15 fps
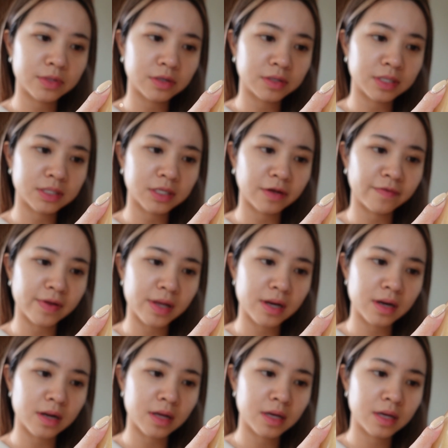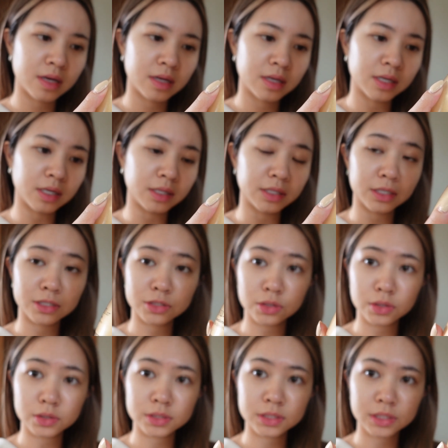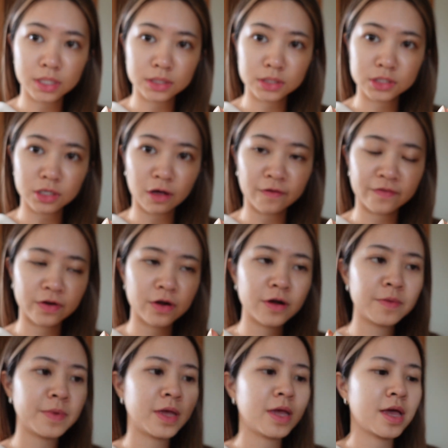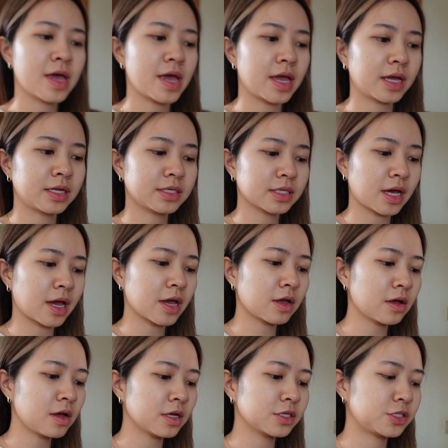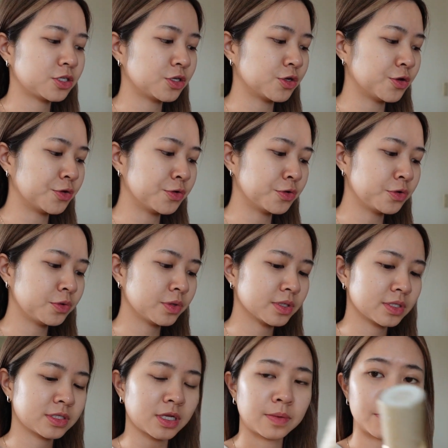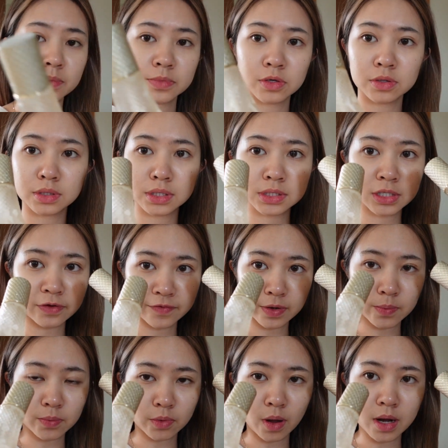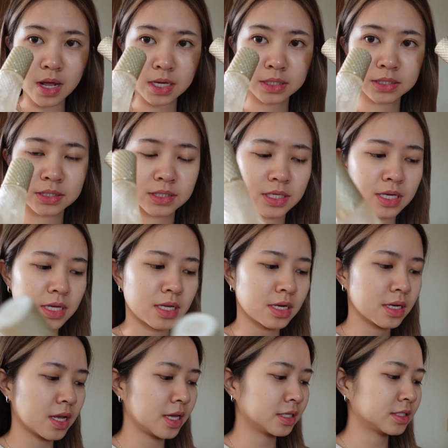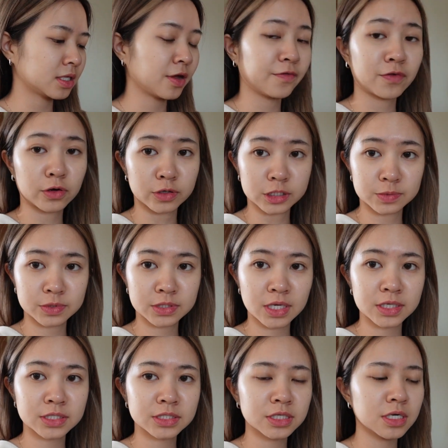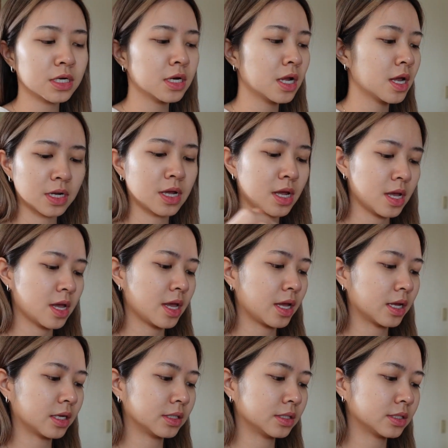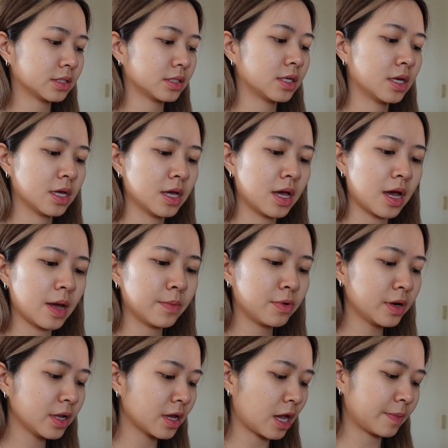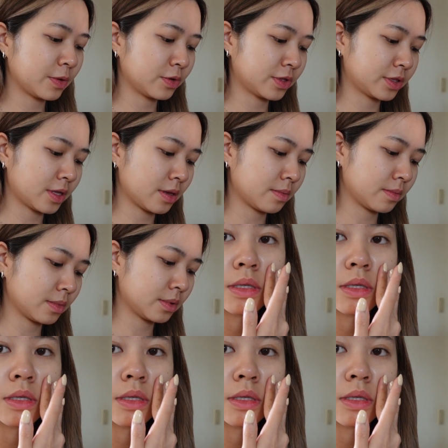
37 Elixir Skin Softener, and I got 2 Sun 37 products in a set for Christmas last year, and I'm pretty happy with them.